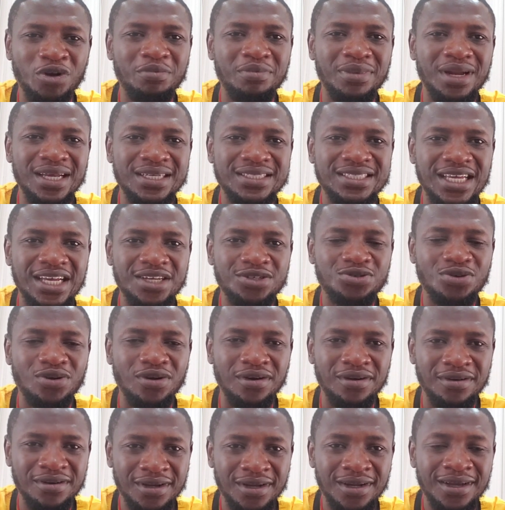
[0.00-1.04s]
God bless us
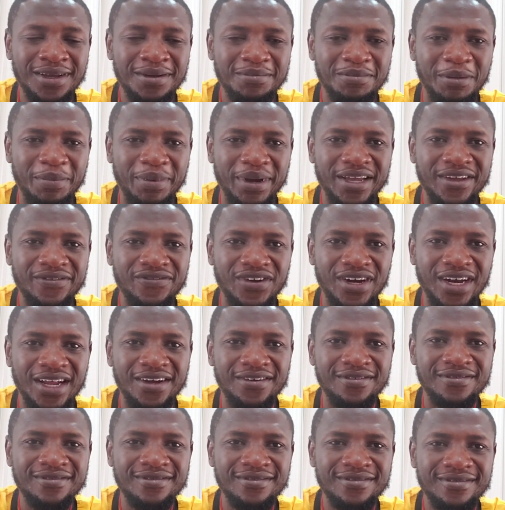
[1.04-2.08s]
all. Bye bye for
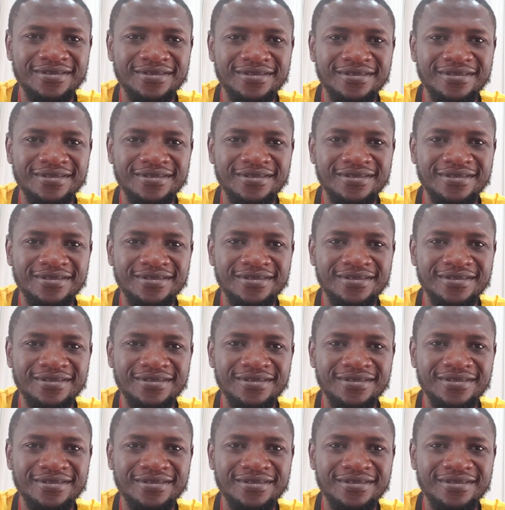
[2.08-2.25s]
now.